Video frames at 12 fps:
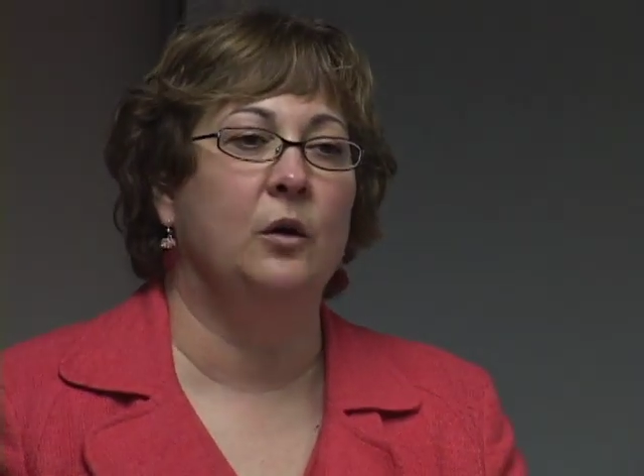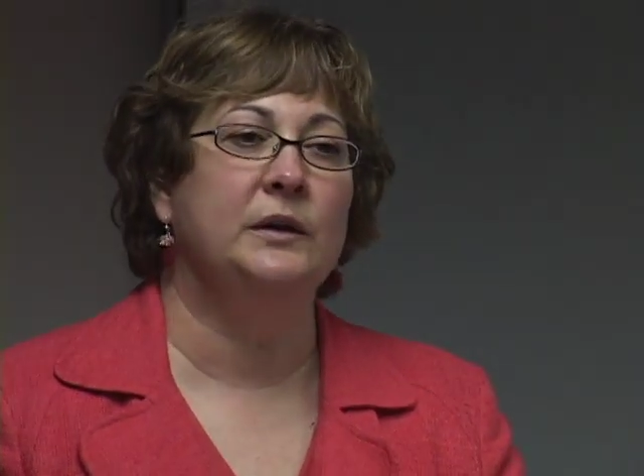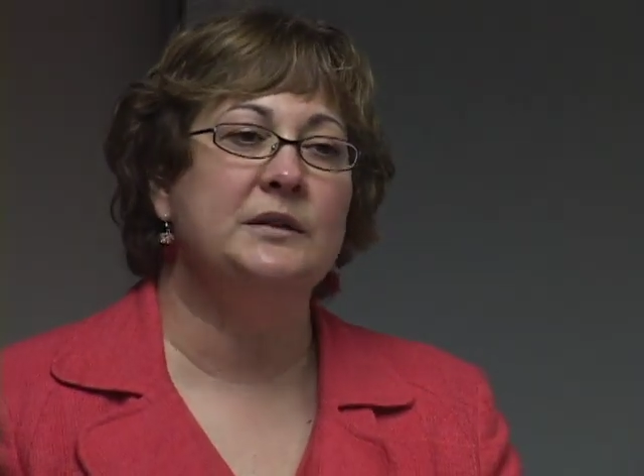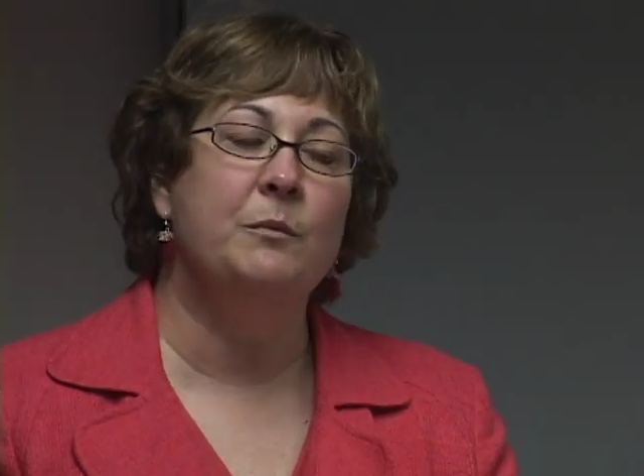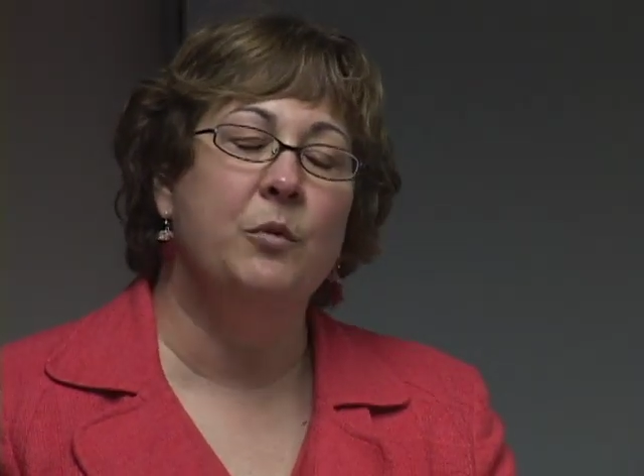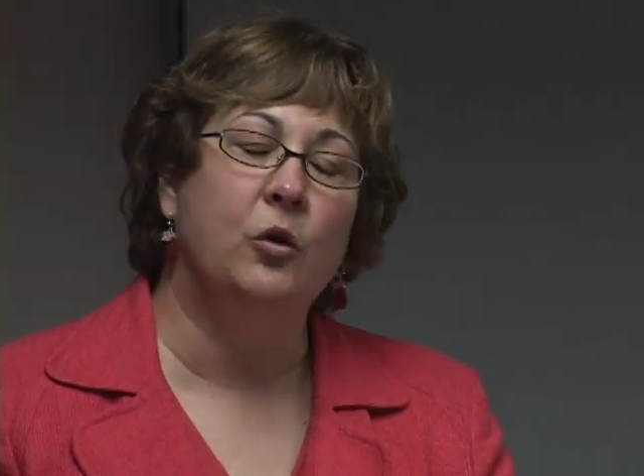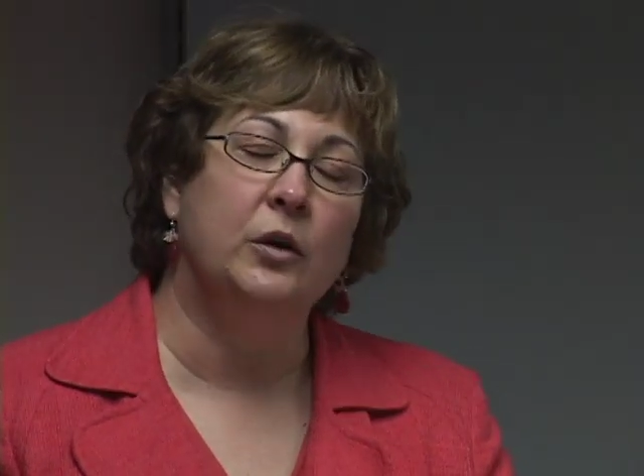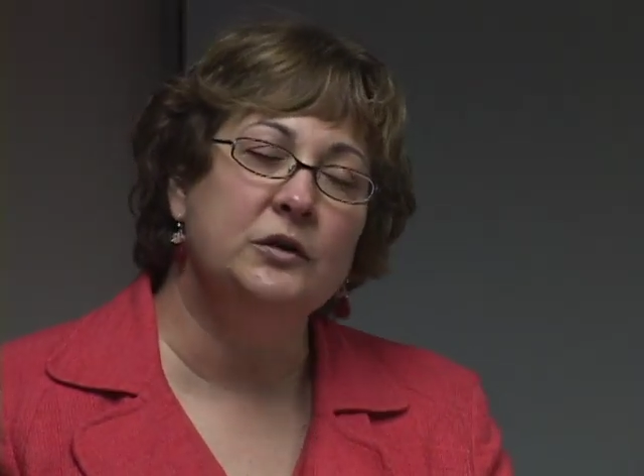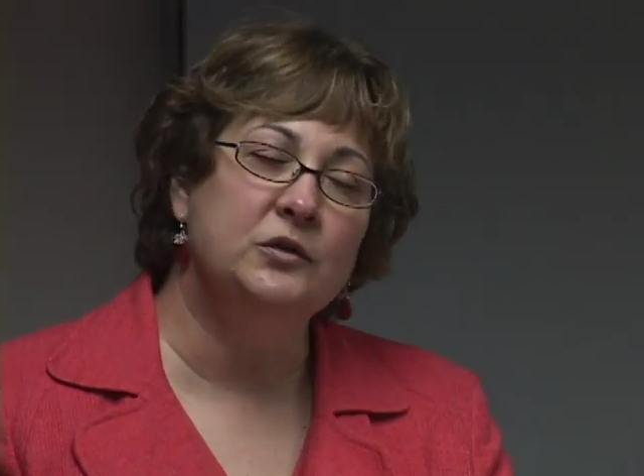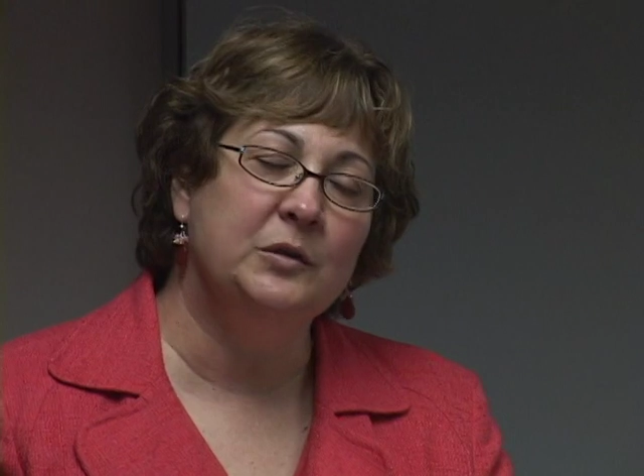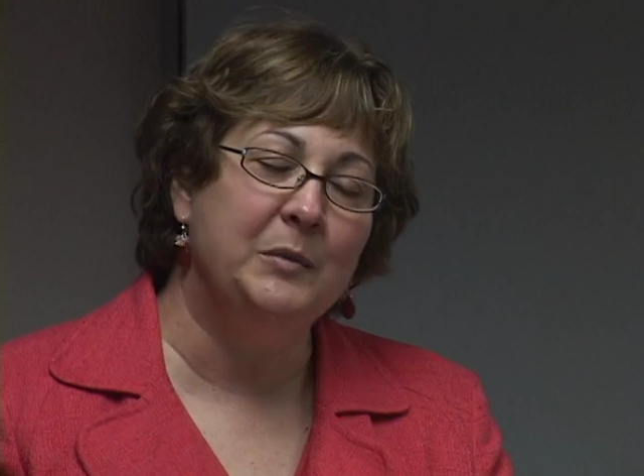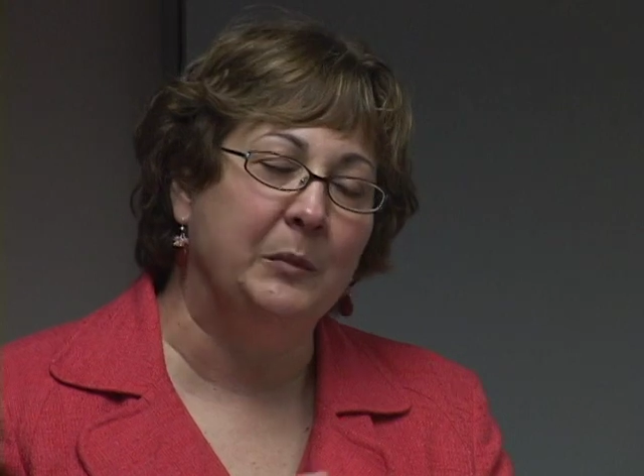it's important
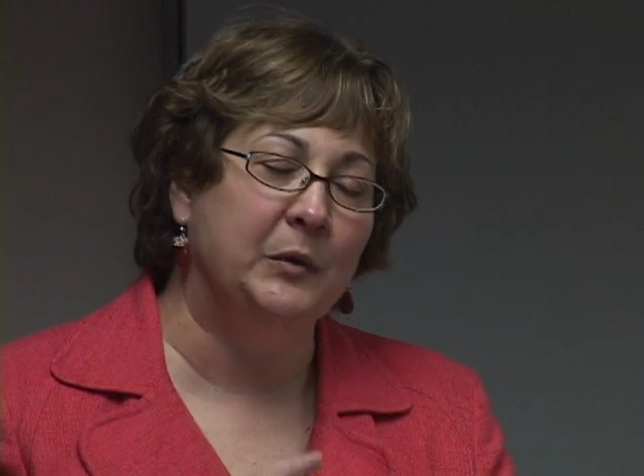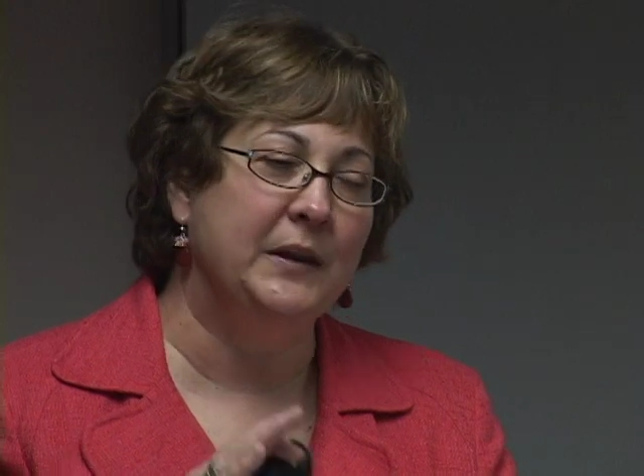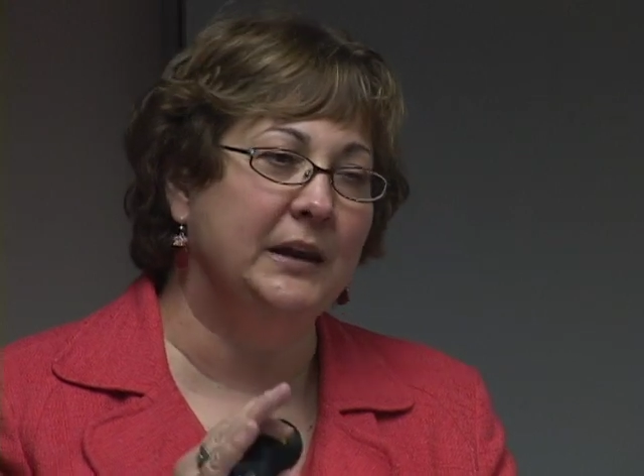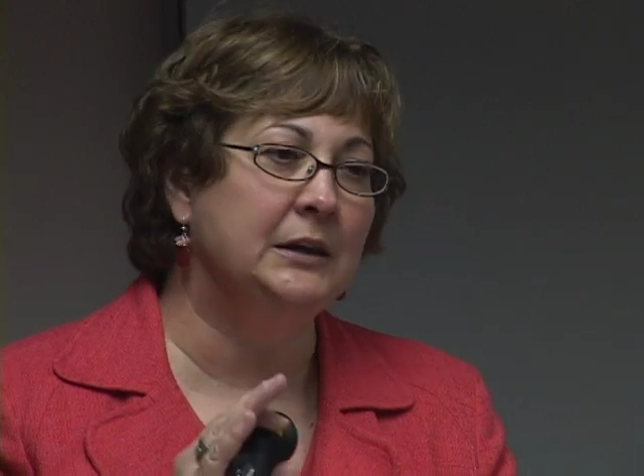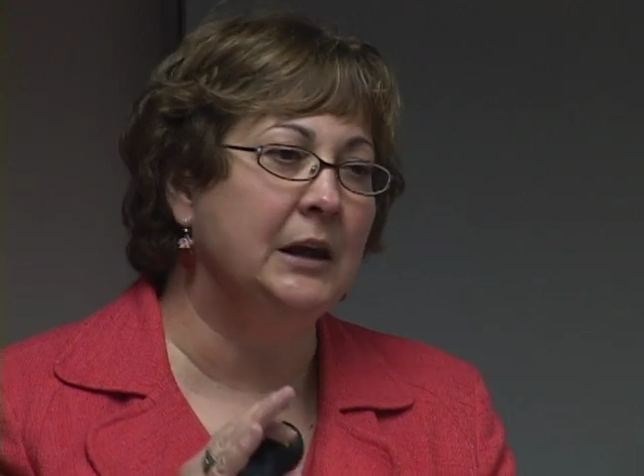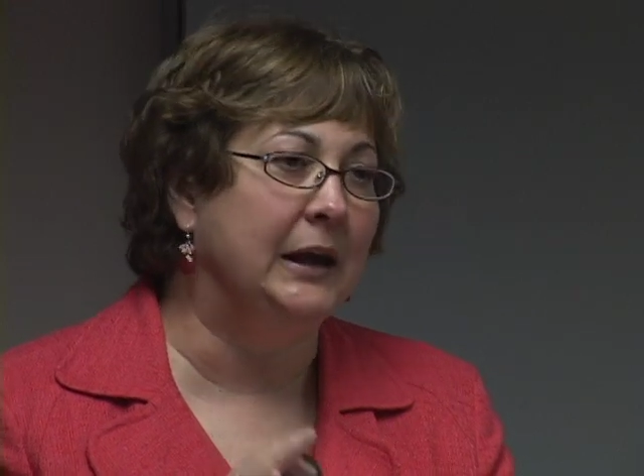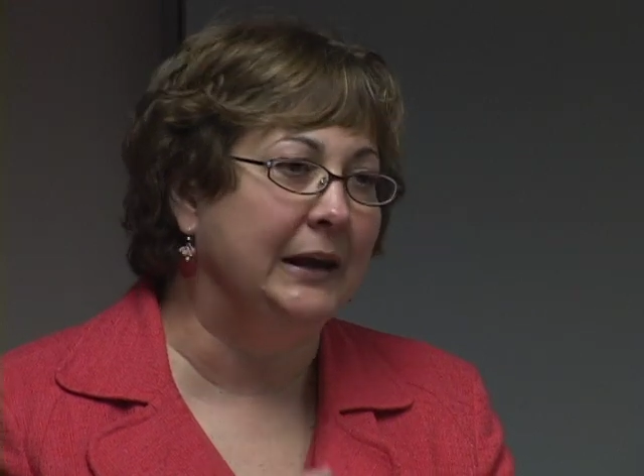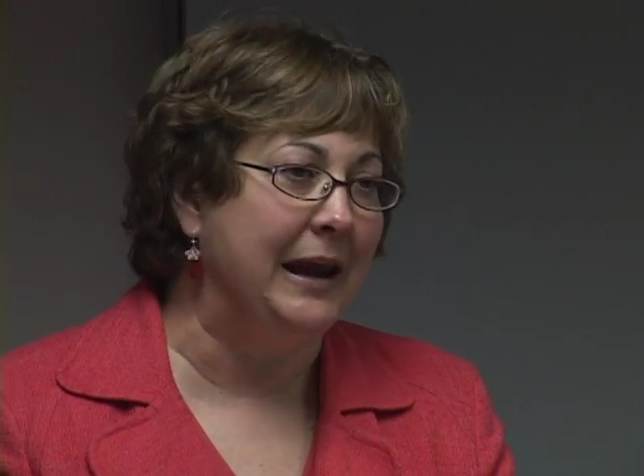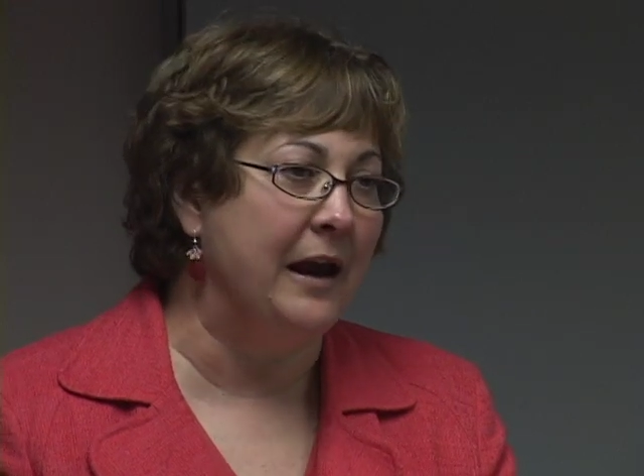to remember that not